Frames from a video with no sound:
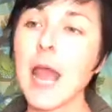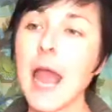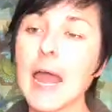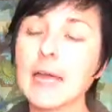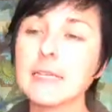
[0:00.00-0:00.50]

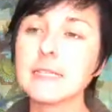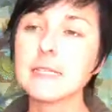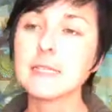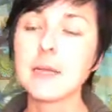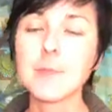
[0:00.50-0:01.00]
And
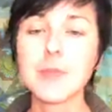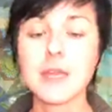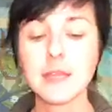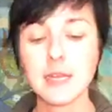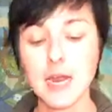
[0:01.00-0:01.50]

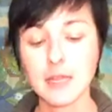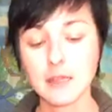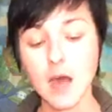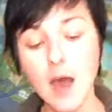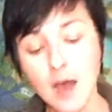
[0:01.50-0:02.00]
something that I
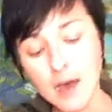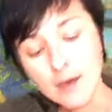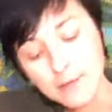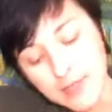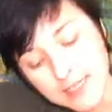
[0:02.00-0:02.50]

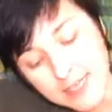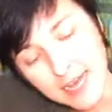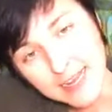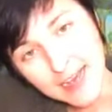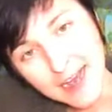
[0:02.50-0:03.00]
love is
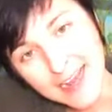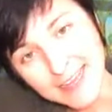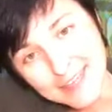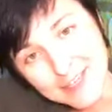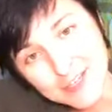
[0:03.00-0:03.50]

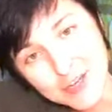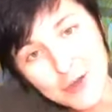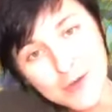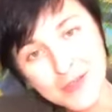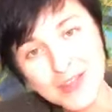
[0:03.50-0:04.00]
I
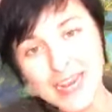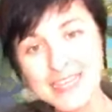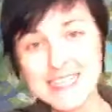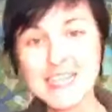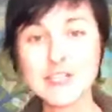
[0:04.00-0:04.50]
joke that I
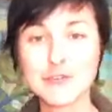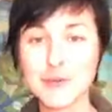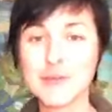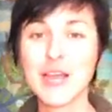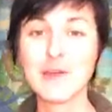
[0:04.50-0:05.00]
teach
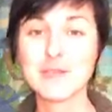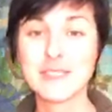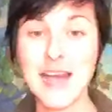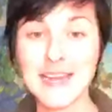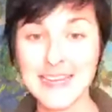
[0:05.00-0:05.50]
from the
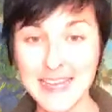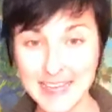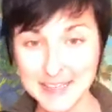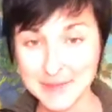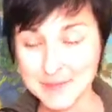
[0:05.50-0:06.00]
outside
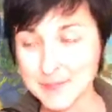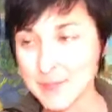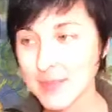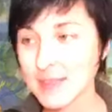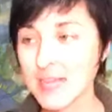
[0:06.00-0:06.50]
in.
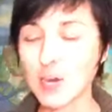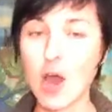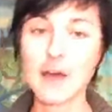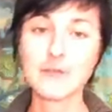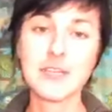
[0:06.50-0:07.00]
That
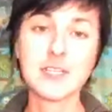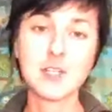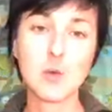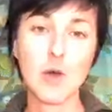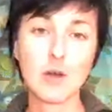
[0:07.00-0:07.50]
often
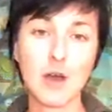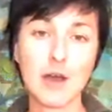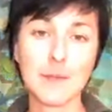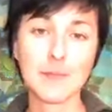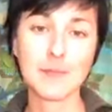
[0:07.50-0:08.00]

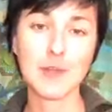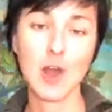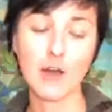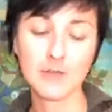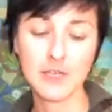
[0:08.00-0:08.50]

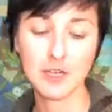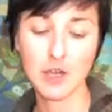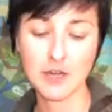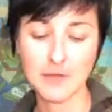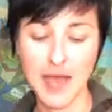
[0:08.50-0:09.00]
a
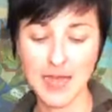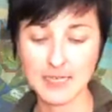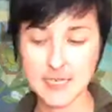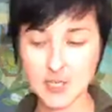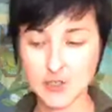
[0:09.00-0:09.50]
lot of
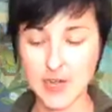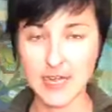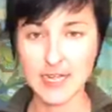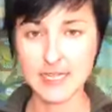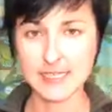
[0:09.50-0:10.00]
acting
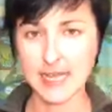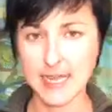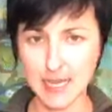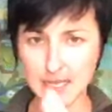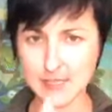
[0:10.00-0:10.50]
training is
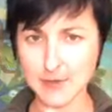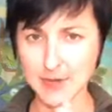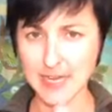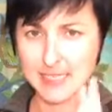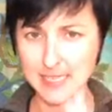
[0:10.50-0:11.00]

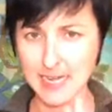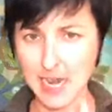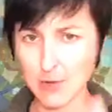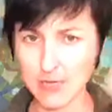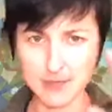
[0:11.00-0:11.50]
very inside
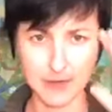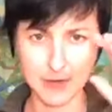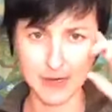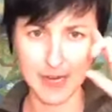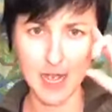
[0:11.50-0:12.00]
out. It's
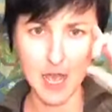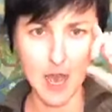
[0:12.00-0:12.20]
very